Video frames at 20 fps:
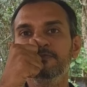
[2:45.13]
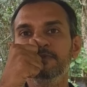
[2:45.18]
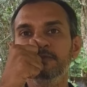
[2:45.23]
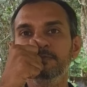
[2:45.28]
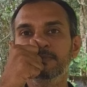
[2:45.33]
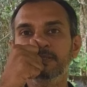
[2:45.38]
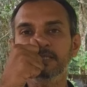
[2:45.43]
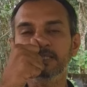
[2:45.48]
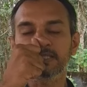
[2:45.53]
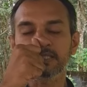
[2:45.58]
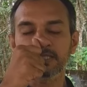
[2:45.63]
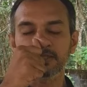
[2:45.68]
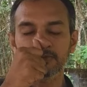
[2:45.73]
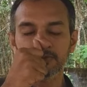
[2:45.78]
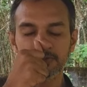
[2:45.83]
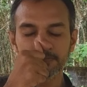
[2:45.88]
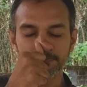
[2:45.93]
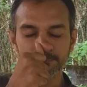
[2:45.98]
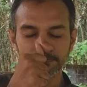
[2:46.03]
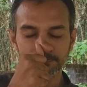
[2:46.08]
We breathe
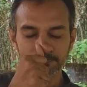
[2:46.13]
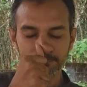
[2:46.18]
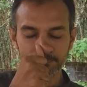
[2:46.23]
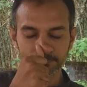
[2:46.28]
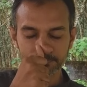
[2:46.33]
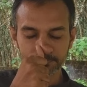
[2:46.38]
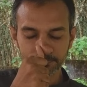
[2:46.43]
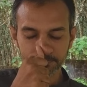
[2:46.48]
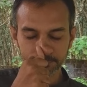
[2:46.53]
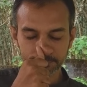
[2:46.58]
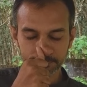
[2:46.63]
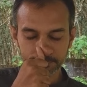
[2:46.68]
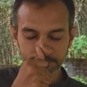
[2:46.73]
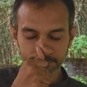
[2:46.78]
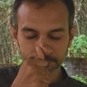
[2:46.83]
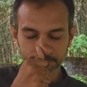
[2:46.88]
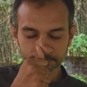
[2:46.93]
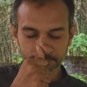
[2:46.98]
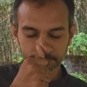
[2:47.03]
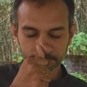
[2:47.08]
out,
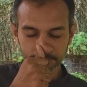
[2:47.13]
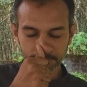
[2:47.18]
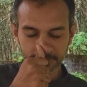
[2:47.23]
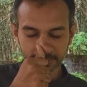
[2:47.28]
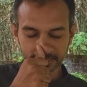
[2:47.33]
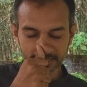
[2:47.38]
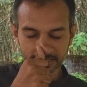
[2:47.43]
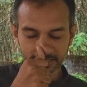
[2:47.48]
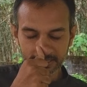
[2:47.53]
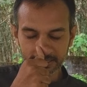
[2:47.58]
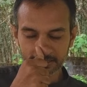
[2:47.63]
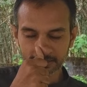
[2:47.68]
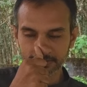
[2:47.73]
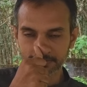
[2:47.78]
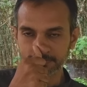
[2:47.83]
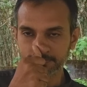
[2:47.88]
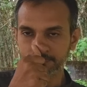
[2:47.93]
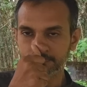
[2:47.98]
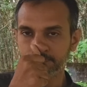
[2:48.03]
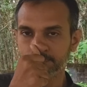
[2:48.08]
breathing
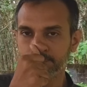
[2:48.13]
in.